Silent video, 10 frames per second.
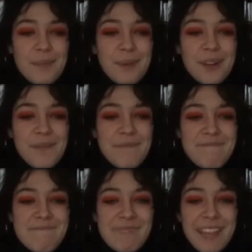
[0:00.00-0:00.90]
but
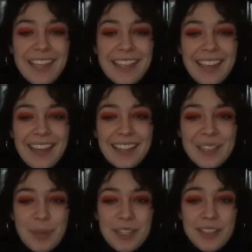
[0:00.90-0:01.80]
yeah, that's
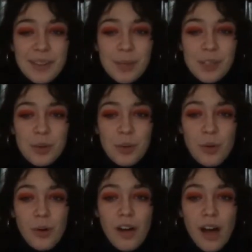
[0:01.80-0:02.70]
basically my
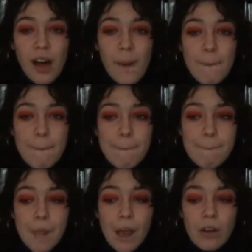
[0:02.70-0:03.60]
school.
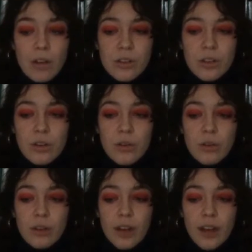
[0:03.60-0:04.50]

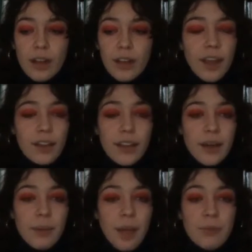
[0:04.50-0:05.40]
Also, yeah, like
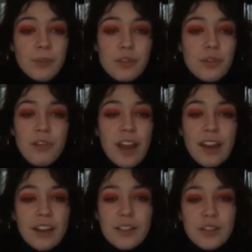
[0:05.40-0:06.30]
I'm so ready
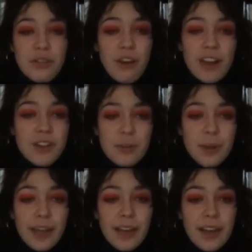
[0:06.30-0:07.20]
to just
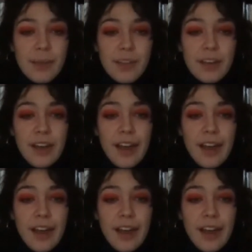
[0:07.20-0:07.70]
graduate. I mean,